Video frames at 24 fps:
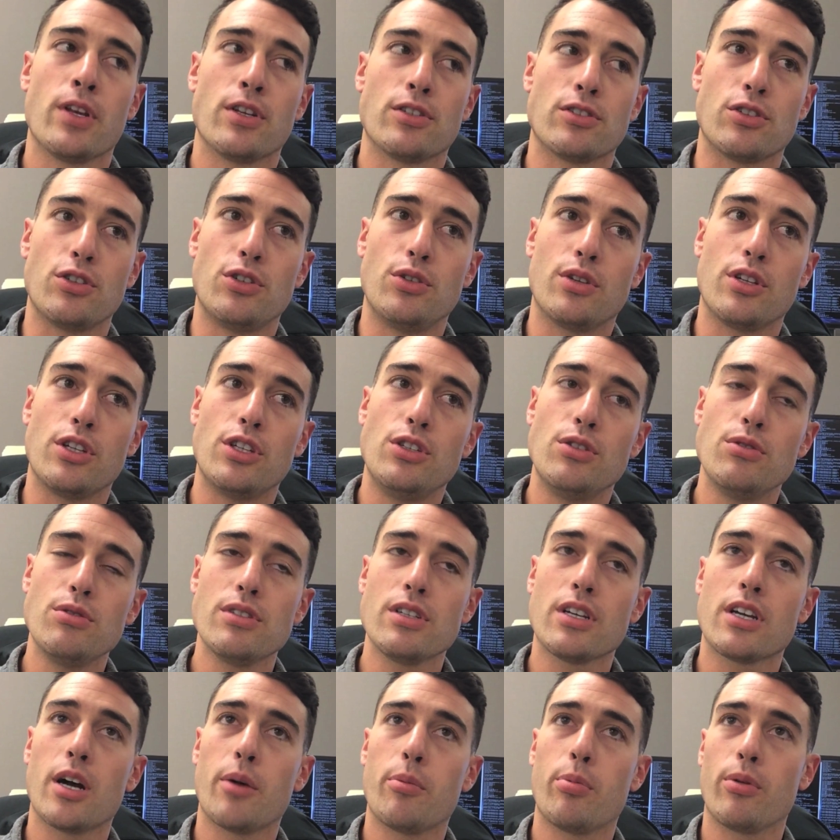So you can
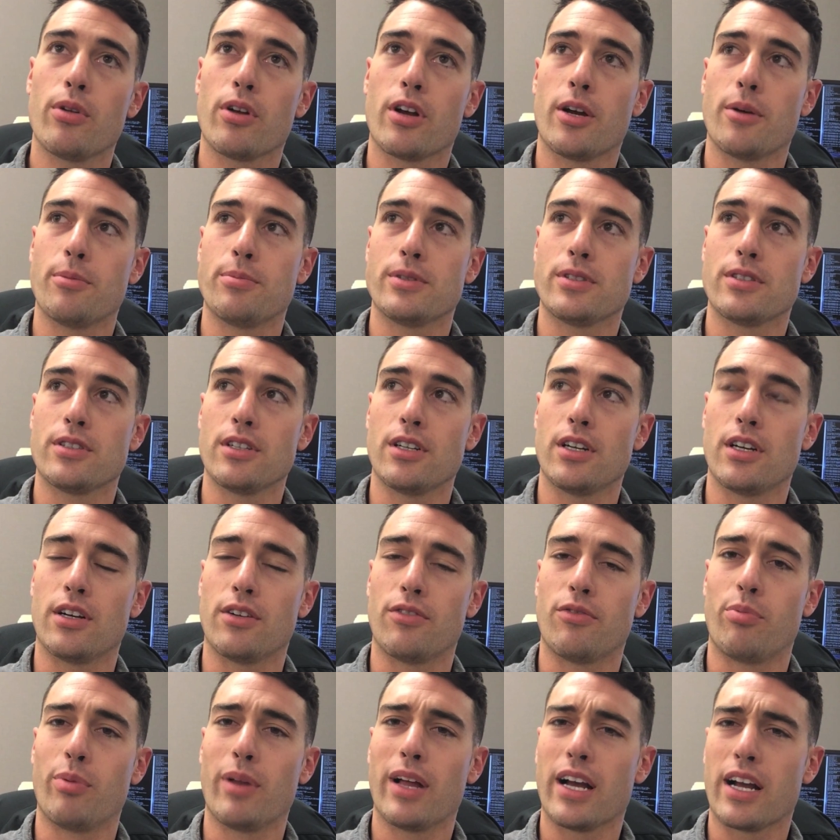use a couple cups
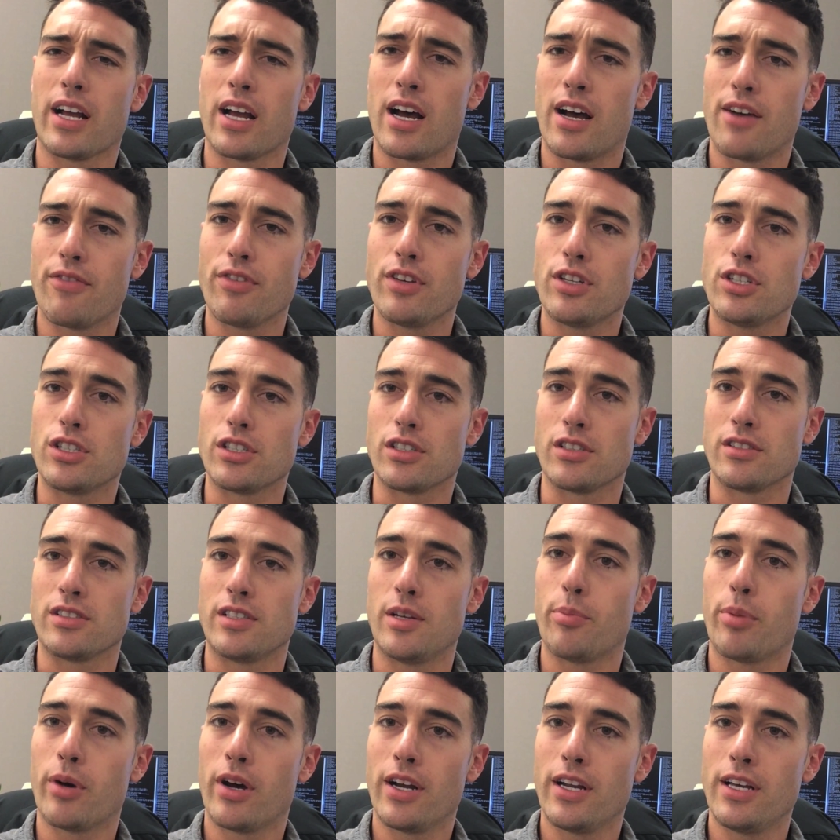of black coffee and just
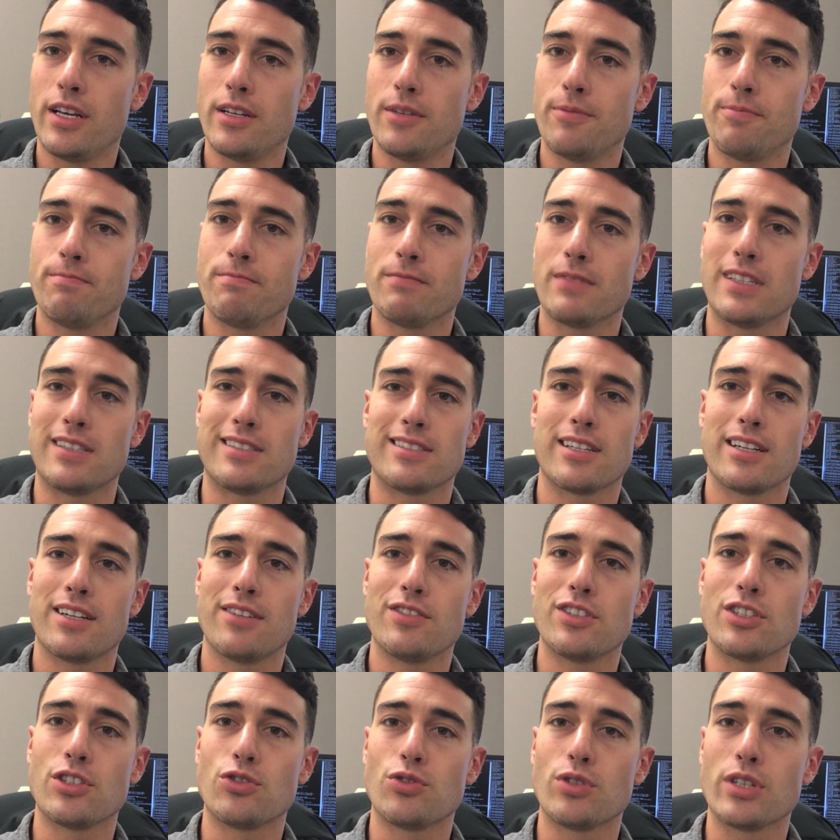sip on it instead
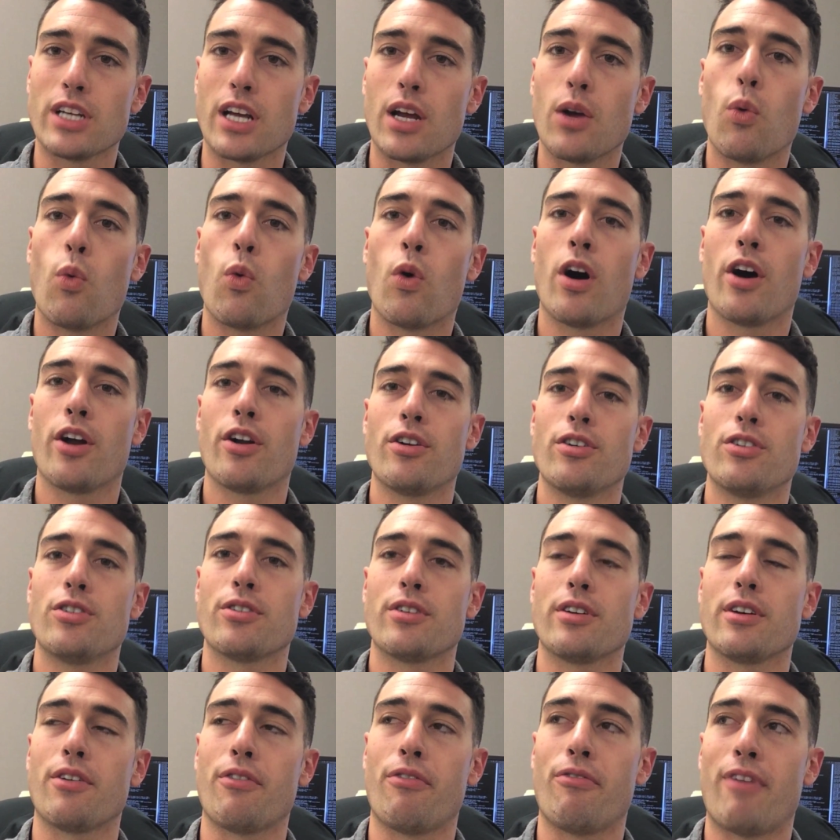of just drinking water
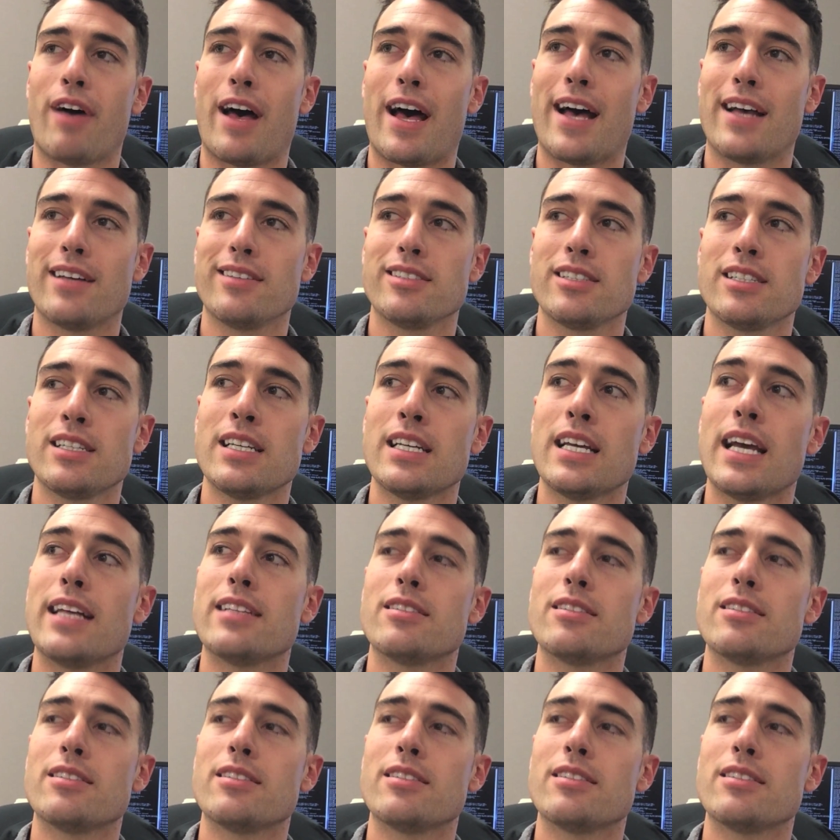during a fast.